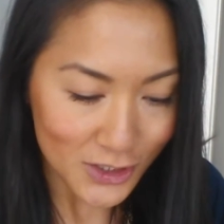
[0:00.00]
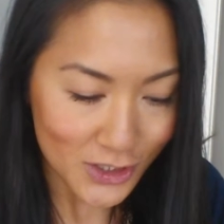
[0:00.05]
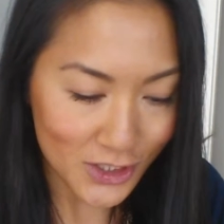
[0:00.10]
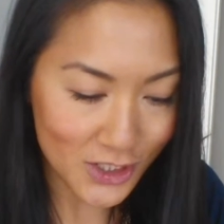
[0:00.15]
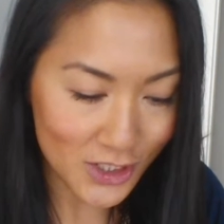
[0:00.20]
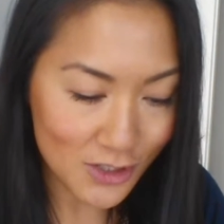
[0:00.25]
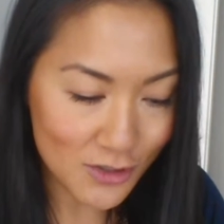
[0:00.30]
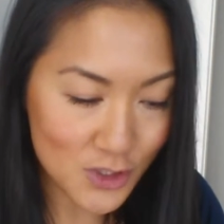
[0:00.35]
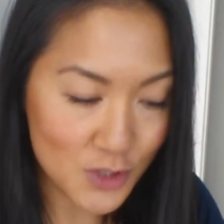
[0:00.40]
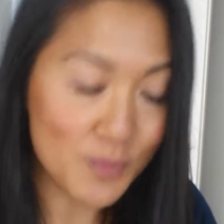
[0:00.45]

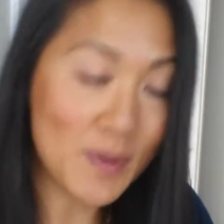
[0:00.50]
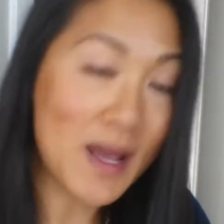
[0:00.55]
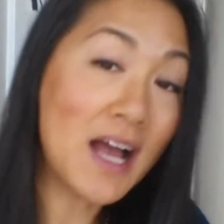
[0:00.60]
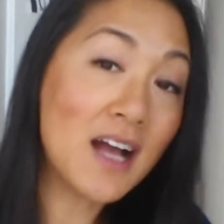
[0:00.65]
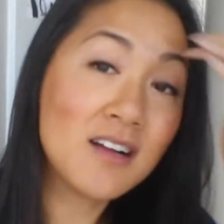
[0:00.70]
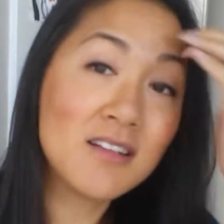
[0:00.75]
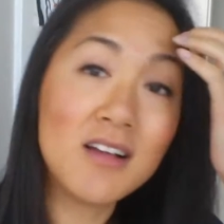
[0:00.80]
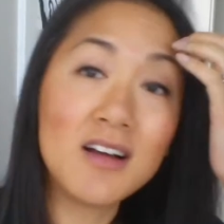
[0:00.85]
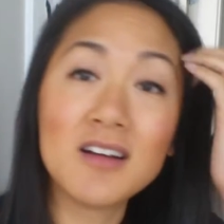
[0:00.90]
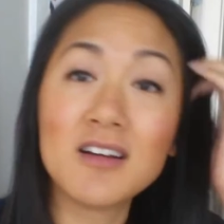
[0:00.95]
huge
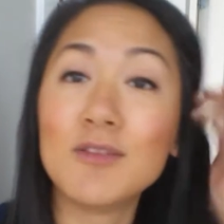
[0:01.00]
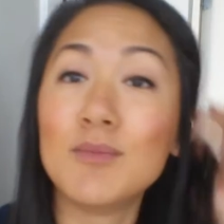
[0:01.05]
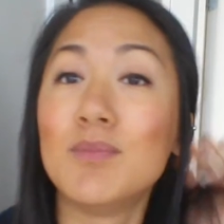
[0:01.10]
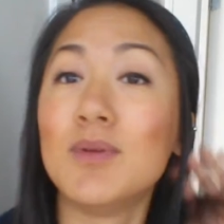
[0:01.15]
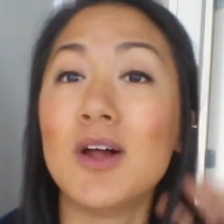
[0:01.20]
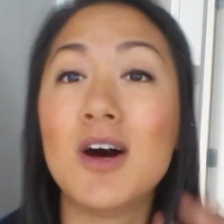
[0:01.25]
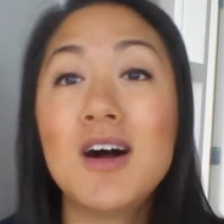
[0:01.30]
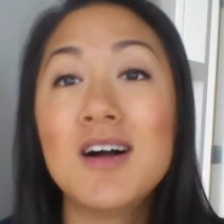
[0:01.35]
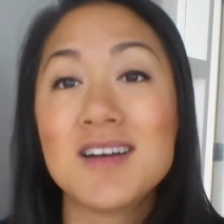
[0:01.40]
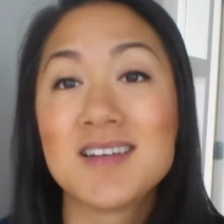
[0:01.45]
backlog of
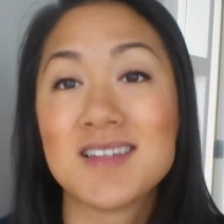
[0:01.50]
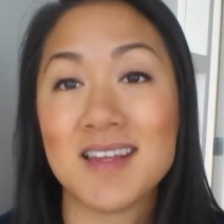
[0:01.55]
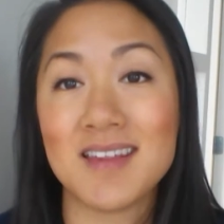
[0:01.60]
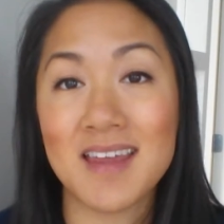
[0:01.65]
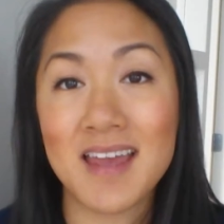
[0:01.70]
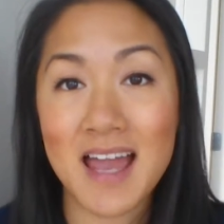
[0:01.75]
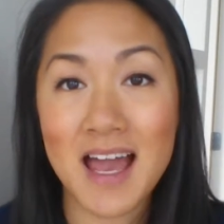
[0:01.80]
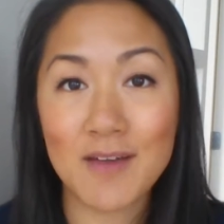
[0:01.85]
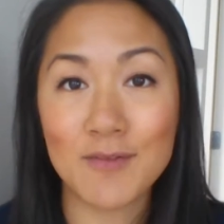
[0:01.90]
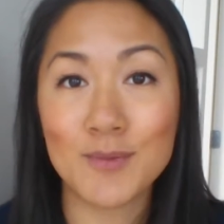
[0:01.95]
blogs that
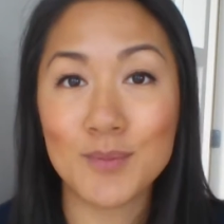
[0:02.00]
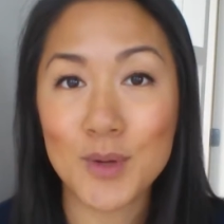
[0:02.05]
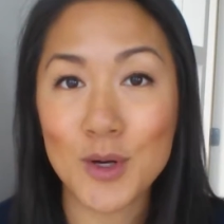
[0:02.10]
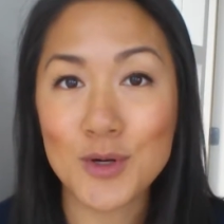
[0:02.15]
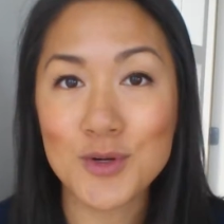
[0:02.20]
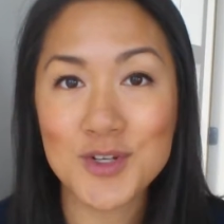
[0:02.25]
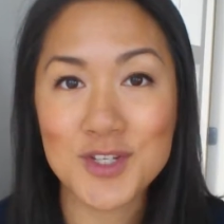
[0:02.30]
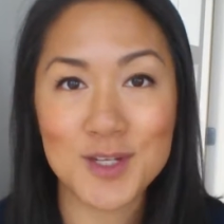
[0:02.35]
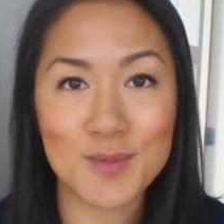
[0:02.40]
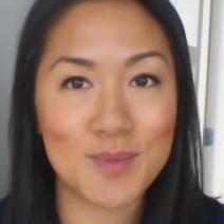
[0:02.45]
they haven't
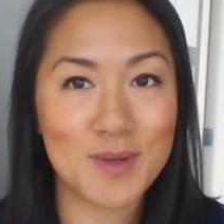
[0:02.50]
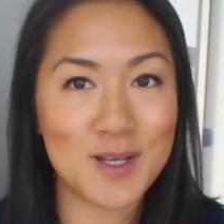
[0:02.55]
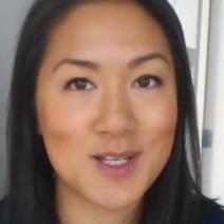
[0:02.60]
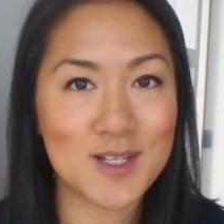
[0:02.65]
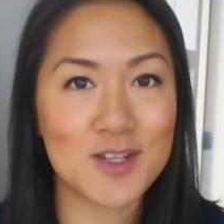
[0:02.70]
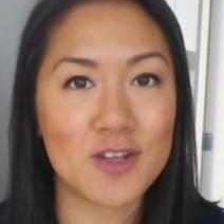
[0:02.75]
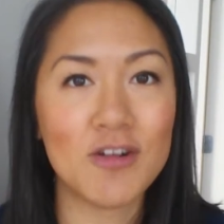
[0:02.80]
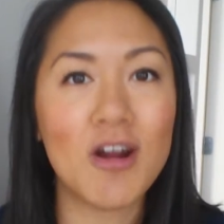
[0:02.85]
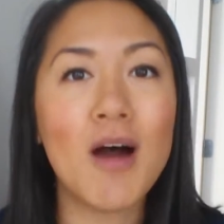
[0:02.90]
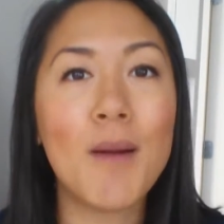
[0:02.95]
posted
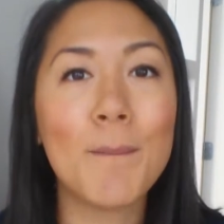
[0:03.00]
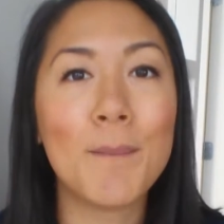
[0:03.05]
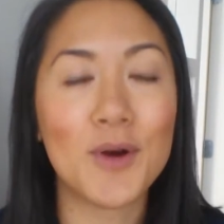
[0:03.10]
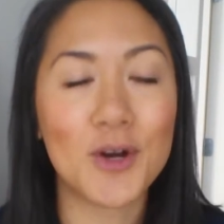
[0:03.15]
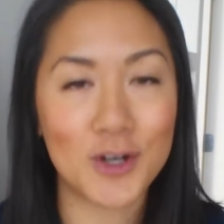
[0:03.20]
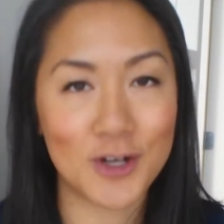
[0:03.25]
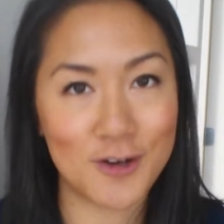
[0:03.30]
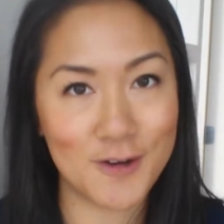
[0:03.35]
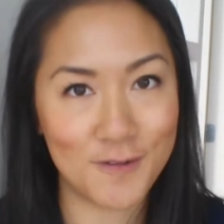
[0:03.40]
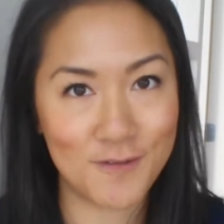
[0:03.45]
because they're not
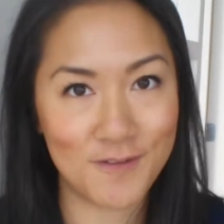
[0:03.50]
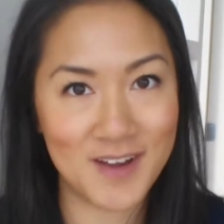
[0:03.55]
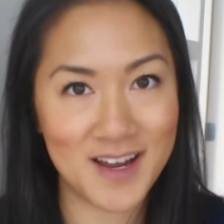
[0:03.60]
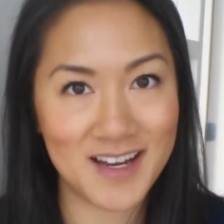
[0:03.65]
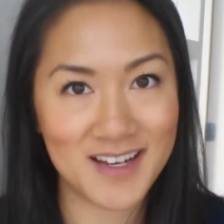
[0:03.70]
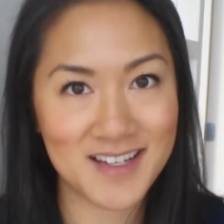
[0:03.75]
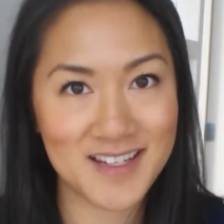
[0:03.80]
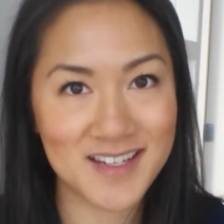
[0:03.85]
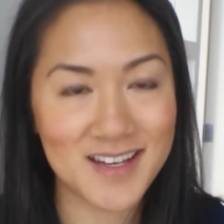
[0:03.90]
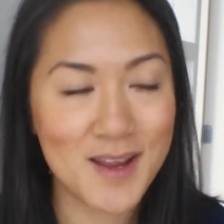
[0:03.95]

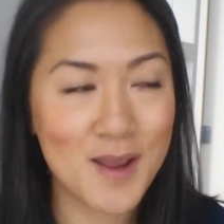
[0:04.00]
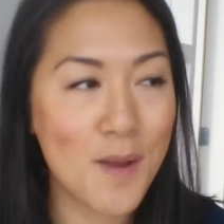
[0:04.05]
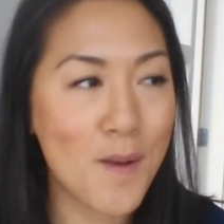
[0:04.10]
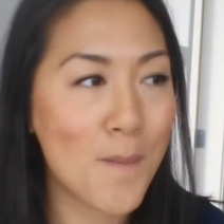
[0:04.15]
perfect.